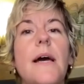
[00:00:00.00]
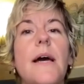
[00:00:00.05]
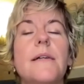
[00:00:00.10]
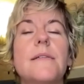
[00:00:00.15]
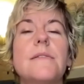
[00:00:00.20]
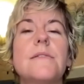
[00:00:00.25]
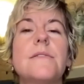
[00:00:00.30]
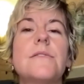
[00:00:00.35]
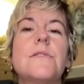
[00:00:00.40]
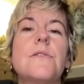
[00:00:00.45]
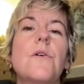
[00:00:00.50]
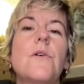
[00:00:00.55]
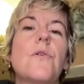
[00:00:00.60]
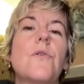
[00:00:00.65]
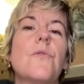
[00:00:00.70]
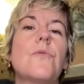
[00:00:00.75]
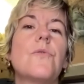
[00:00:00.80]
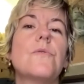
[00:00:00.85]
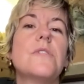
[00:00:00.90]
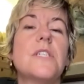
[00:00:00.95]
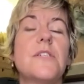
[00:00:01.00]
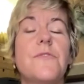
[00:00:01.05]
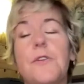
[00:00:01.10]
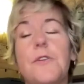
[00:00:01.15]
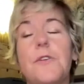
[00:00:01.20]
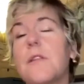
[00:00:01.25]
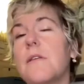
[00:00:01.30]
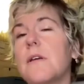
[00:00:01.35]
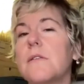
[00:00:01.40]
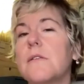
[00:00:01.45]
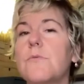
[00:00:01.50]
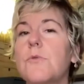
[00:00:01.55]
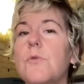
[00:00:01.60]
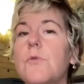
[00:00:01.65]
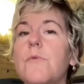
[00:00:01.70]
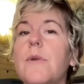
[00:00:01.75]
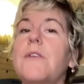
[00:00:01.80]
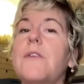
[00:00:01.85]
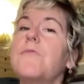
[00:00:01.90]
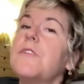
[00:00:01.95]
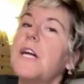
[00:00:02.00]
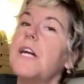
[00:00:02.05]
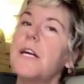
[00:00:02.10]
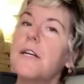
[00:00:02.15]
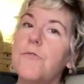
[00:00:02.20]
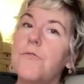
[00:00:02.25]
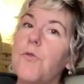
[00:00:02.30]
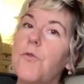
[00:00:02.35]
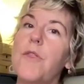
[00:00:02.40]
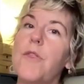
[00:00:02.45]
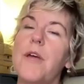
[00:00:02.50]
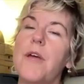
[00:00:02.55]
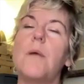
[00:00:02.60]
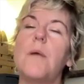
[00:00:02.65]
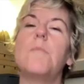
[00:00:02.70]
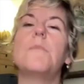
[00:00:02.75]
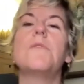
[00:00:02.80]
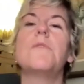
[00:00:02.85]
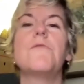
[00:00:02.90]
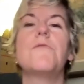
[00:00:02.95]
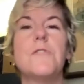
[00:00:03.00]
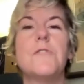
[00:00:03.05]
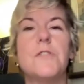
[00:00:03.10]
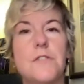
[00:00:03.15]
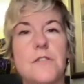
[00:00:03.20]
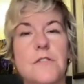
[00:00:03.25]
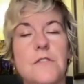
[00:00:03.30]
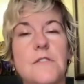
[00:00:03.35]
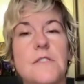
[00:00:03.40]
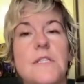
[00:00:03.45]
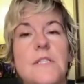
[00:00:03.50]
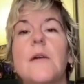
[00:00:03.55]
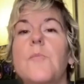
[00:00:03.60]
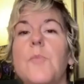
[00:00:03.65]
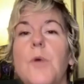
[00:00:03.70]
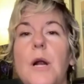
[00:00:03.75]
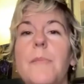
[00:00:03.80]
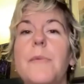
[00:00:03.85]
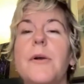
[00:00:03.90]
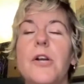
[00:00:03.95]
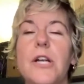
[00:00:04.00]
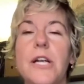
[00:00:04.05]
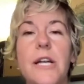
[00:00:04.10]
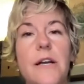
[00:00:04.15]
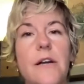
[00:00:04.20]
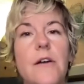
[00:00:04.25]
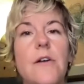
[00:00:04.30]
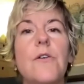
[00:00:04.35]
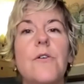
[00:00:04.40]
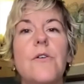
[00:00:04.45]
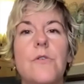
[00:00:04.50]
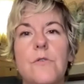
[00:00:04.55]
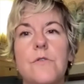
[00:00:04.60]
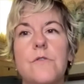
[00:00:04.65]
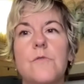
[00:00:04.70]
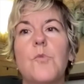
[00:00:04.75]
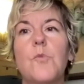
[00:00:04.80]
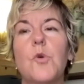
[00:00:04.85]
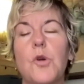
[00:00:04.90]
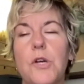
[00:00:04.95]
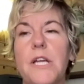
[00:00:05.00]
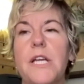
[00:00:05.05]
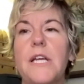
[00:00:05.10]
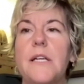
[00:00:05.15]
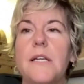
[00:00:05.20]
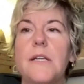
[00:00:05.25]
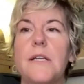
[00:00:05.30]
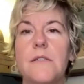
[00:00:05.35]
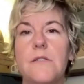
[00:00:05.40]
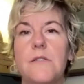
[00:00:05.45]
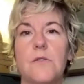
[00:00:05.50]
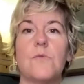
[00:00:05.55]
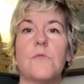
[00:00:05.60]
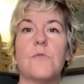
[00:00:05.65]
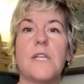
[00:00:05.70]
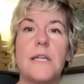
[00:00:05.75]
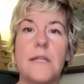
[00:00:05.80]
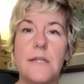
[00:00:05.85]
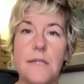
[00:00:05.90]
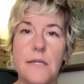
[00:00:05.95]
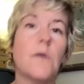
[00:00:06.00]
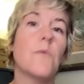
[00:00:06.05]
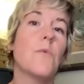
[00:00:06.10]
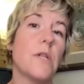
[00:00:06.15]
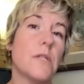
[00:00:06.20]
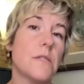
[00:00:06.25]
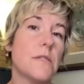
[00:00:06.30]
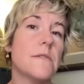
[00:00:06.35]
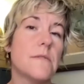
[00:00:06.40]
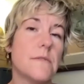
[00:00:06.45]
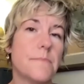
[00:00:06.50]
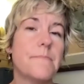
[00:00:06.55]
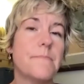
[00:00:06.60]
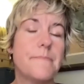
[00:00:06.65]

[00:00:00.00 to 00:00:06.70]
And so different things will red flag for them versus, say, a primary care who's more keyed into day-to-day wellness.